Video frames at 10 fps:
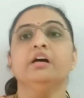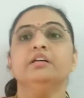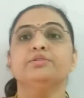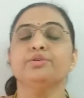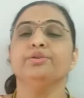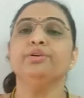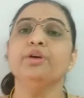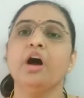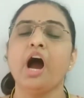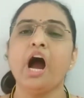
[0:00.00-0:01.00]
So,
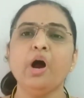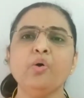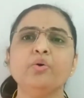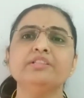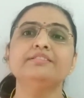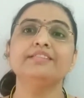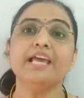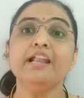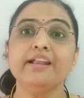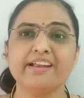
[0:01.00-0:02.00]
how a
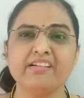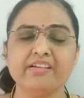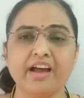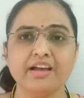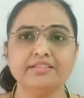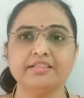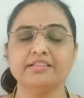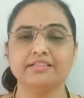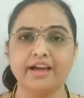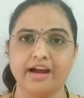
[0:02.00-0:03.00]
cell
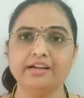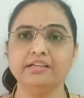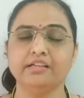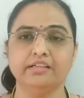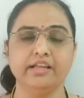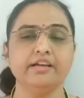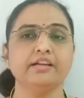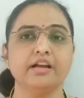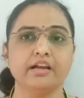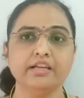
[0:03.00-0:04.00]
recognizes that
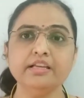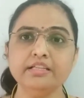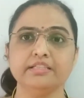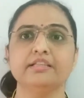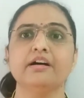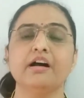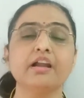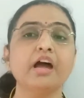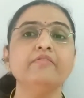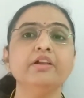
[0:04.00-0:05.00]
there is the
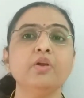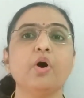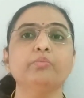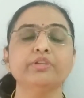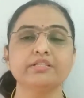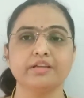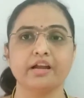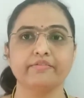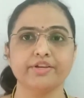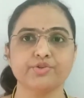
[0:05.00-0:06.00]
arrival of the
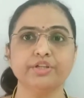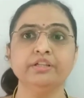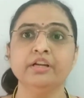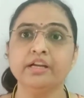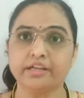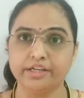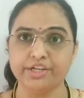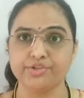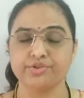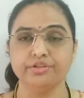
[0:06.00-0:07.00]
starvation
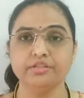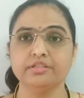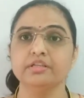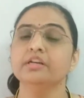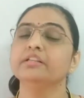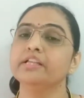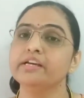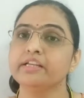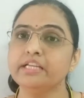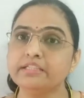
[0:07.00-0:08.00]
conditions, there
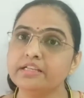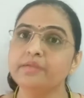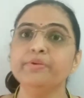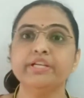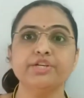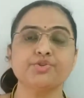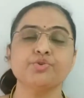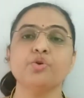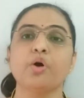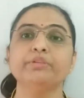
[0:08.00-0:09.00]
is a
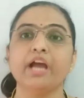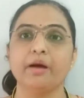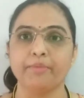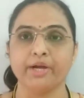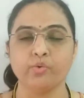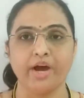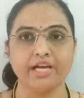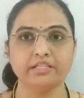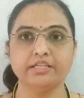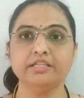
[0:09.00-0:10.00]
limitation of the amino
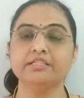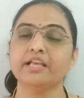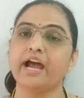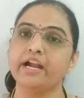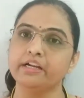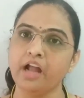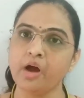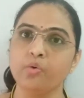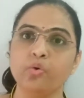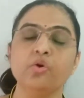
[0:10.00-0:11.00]
acids, and
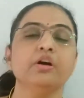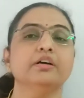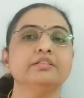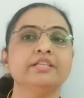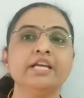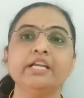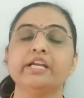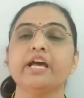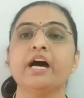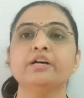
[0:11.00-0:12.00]
now a cell it
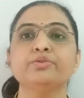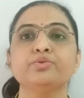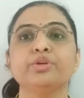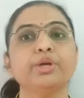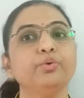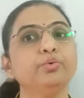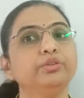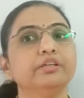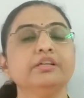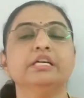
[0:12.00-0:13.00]
has to give
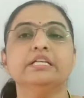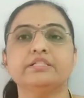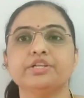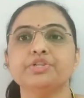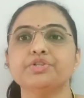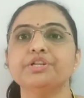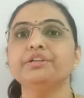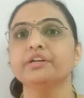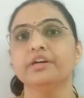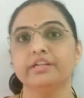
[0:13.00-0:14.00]
the
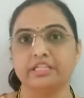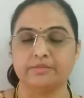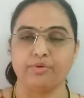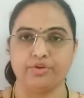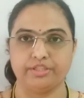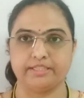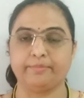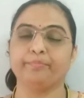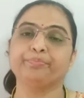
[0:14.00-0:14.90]
stringent response.